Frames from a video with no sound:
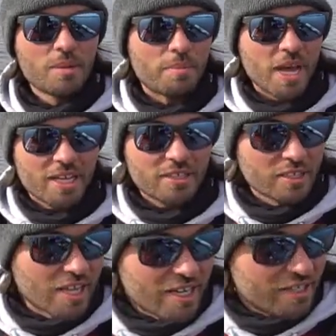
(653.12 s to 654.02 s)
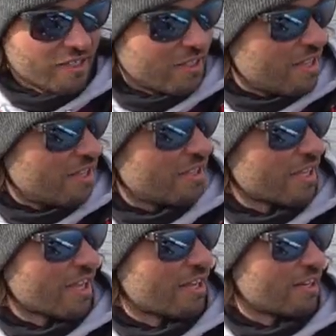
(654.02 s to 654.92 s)
back at the landing
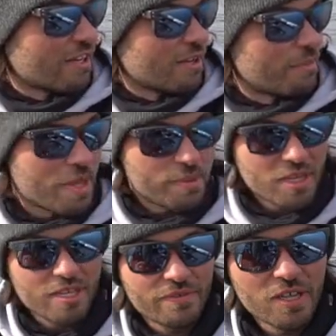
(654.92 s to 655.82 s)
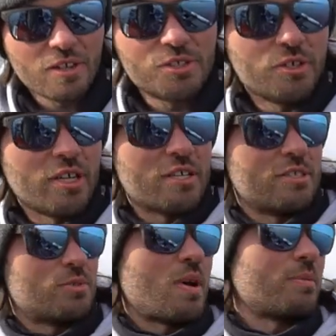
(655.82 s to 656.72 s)
and uh, maybe even I'll show you guys the
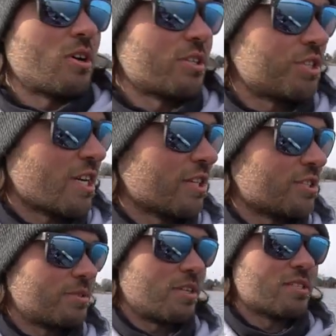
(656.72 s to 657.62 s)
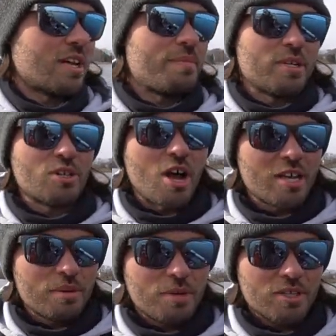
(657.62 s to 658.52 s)
Swamp Donkey Shack just because I've been
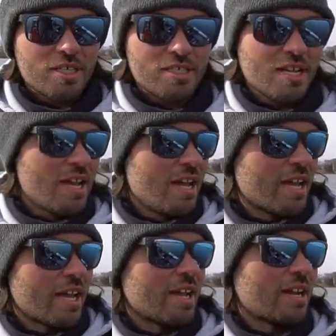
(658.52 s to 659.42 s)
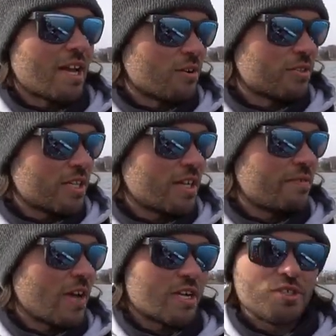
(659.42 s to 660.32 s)
talking about this and I don't think
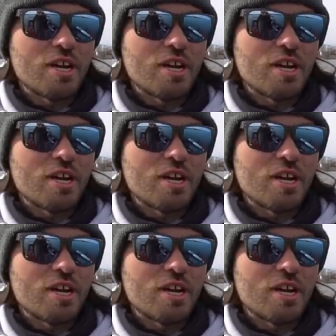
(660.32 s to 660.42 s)
I've actually